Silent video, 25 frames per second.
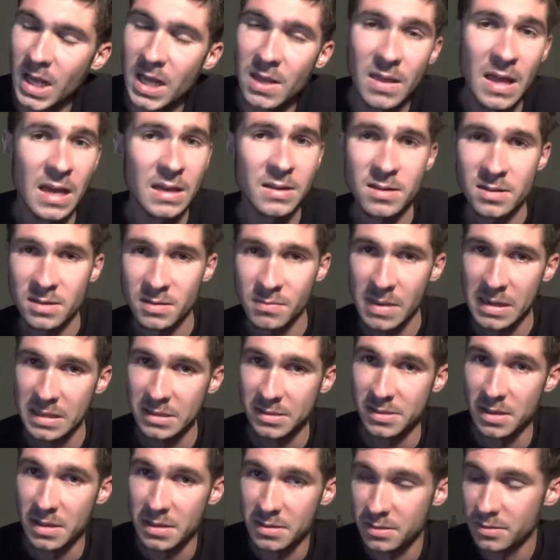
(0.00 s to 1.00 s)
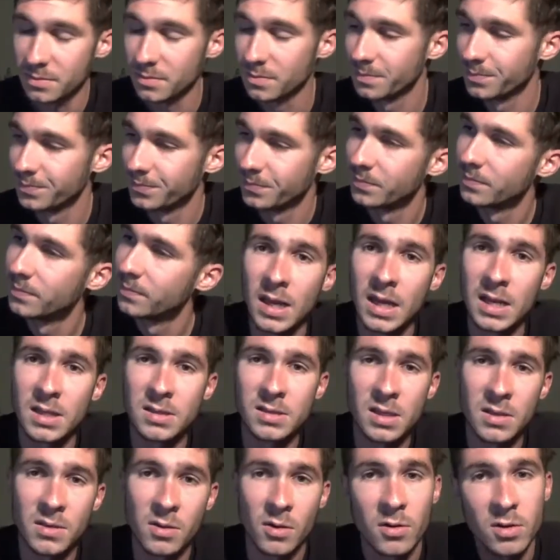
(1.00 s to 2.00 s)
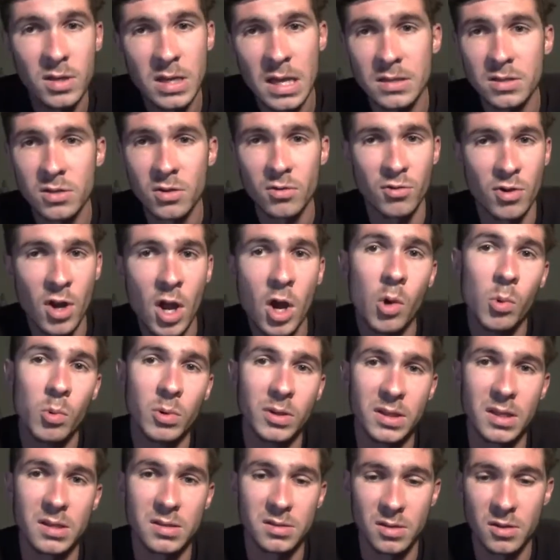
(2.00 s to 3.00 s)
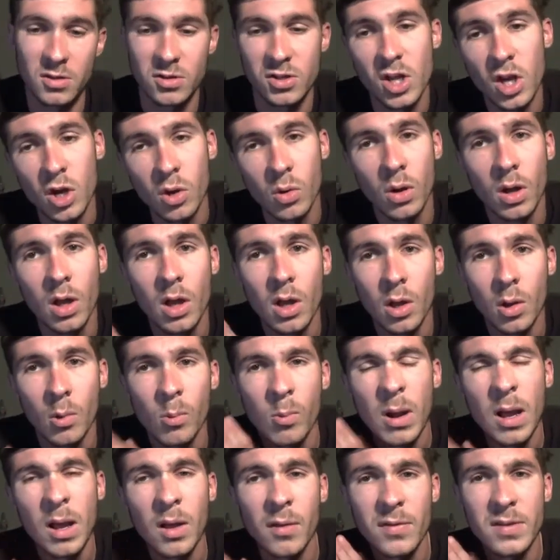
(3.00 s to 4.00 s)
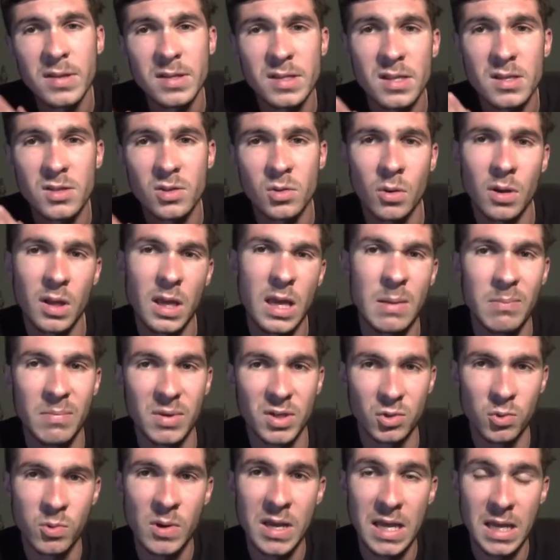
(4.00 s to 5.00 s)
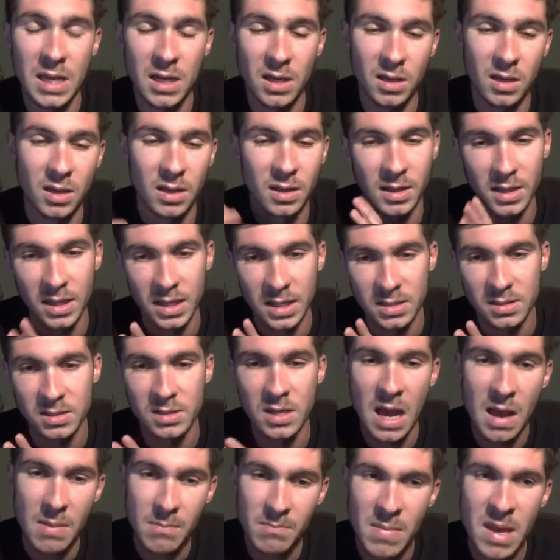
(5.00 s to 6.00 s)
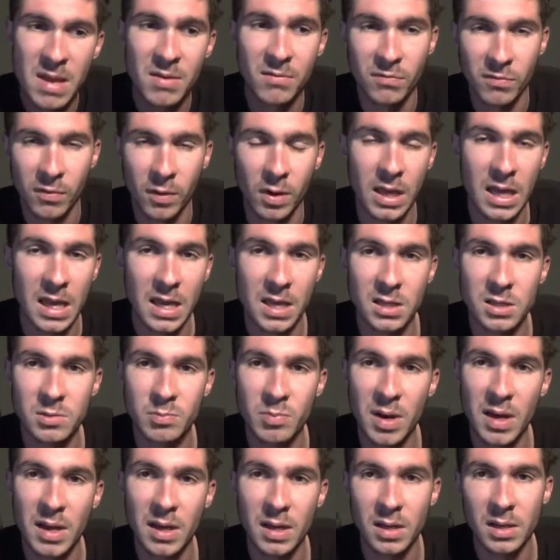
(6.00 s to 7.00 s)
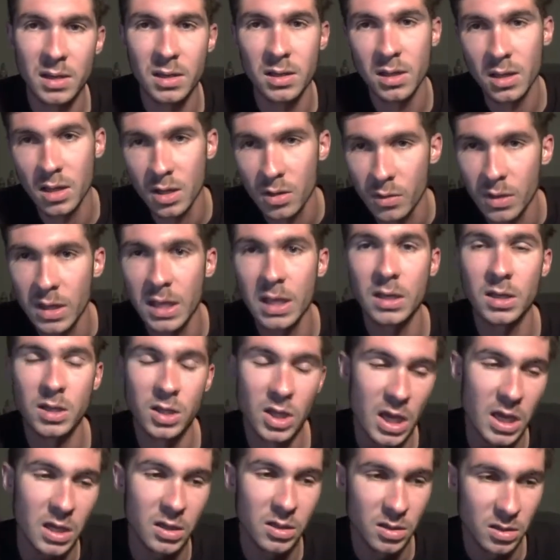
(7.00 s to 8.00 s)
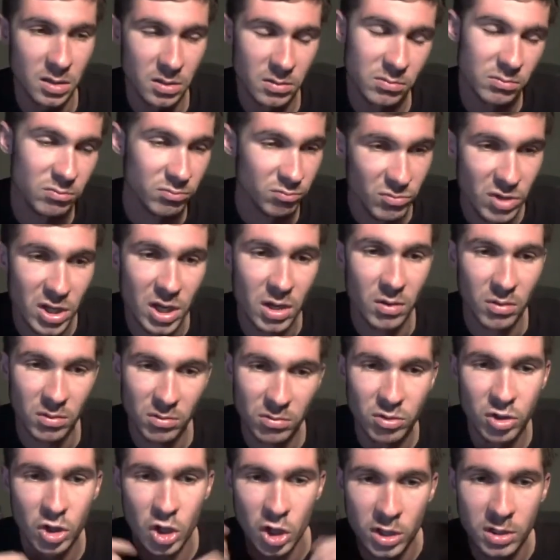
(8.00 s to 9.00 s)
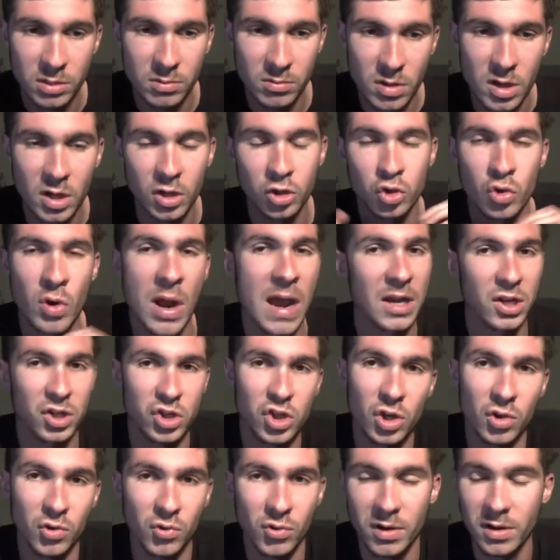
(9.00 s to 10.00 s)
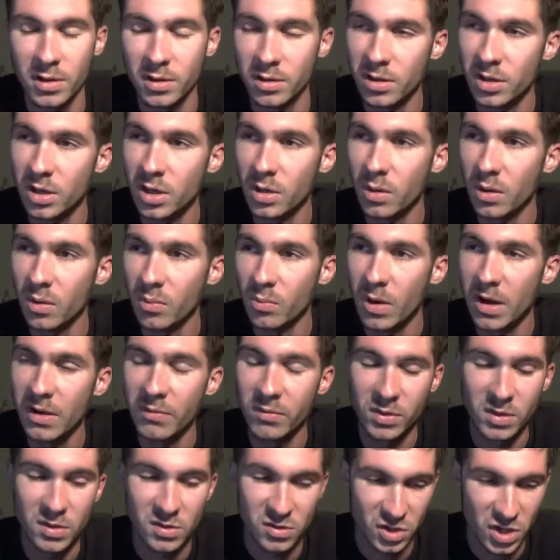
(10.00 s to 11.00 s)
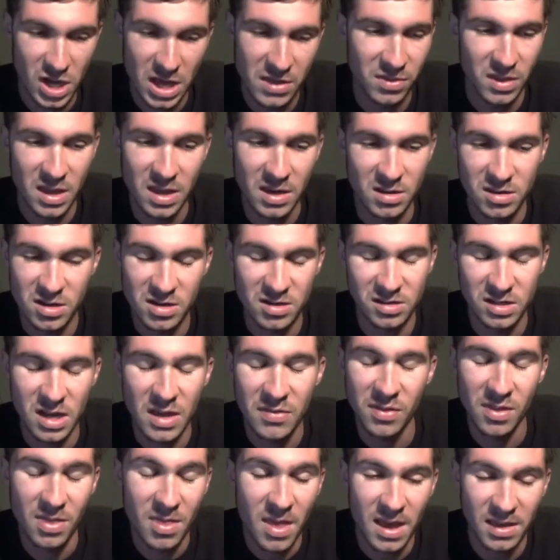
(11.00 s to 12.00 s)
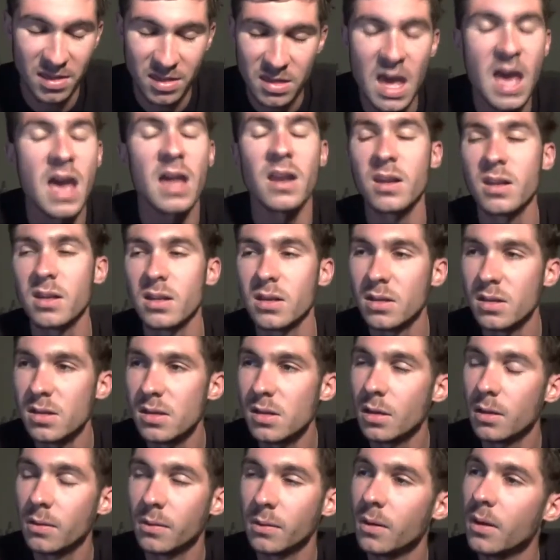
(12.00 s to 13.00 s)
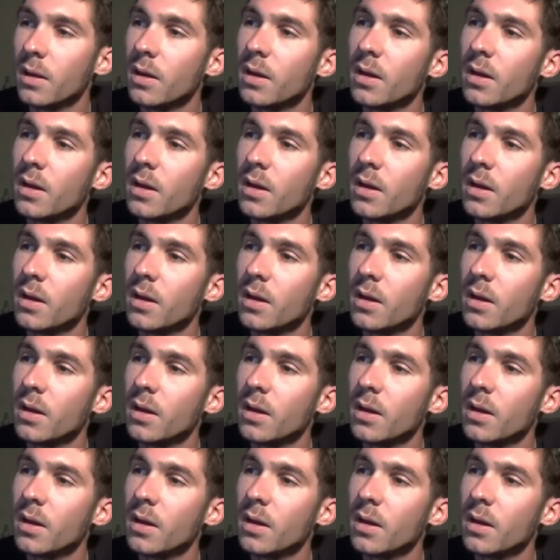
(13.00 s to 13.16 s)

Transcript: That doesn't make sense. And it's either yes or no with this. There's no, well, this is sort of in between. You know, like it's not meant for kids, but you know, it it you know, could attract children, you know, or whatever. There's nothing there's nothing like that, you know.